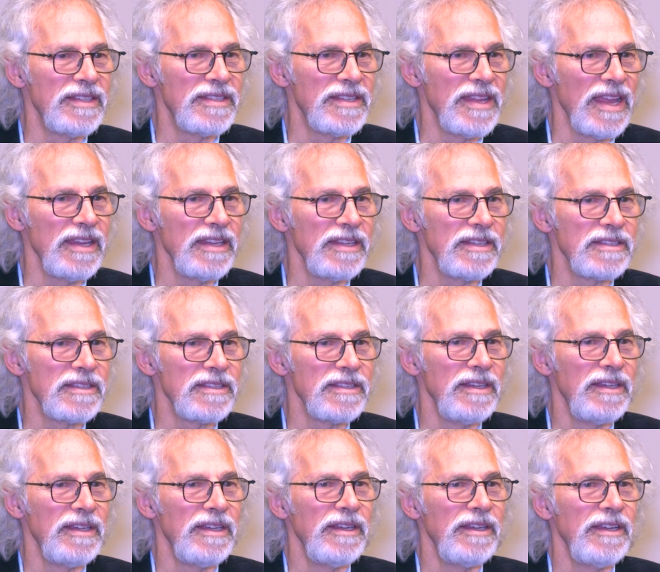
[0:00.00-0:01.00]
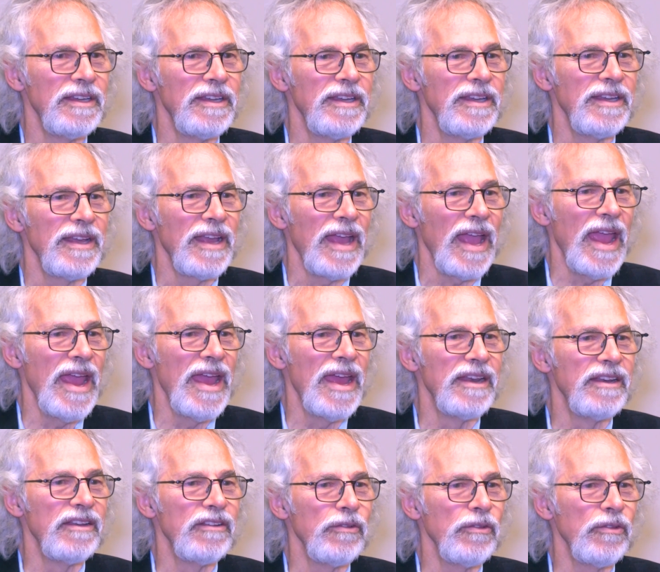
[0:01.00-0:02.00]
States,
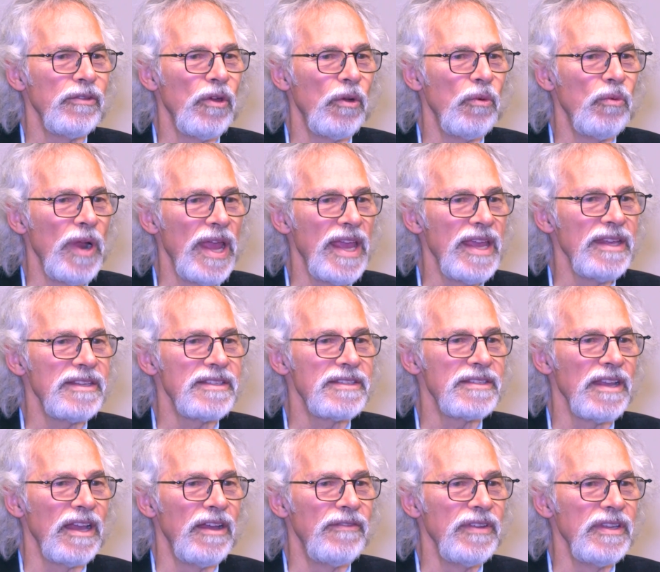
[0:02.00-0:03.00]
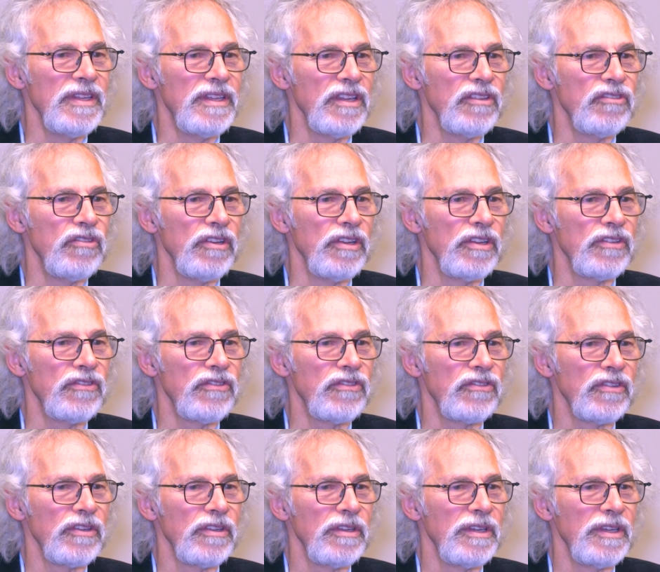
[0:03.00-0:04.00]
and the rates of Indigenous